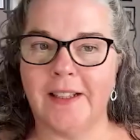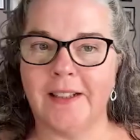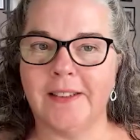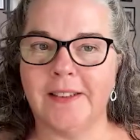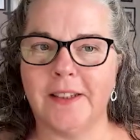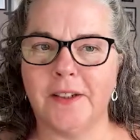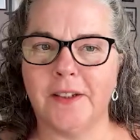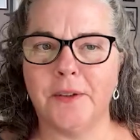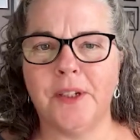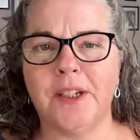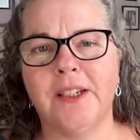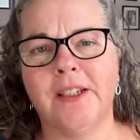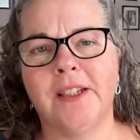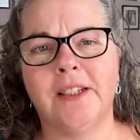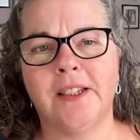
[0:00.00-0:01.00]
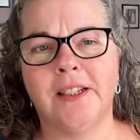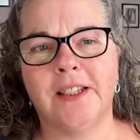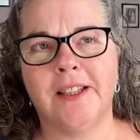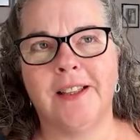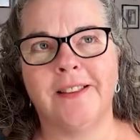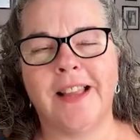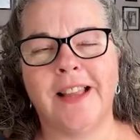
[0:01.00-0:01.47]
So
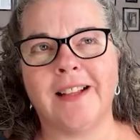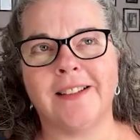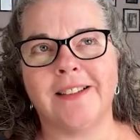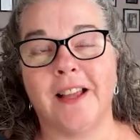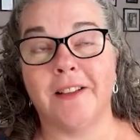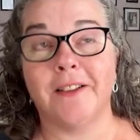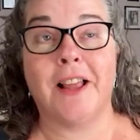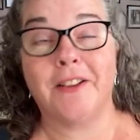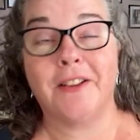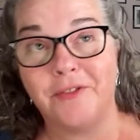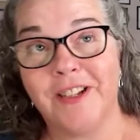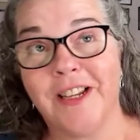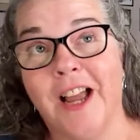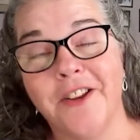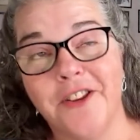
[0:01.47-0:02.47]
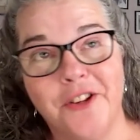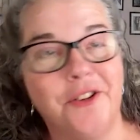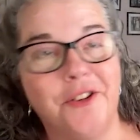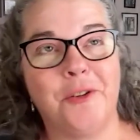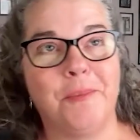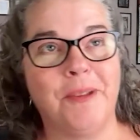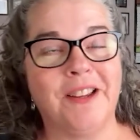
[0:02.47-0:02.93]
that's really, I knew
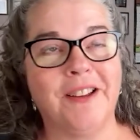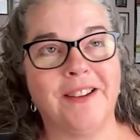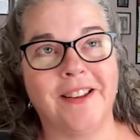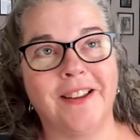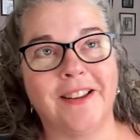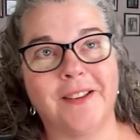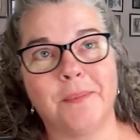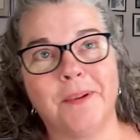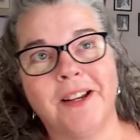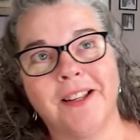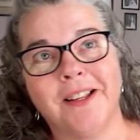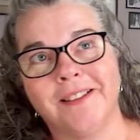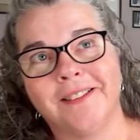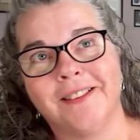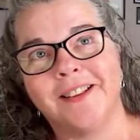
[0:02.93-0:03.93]
you'd be good at explaining it.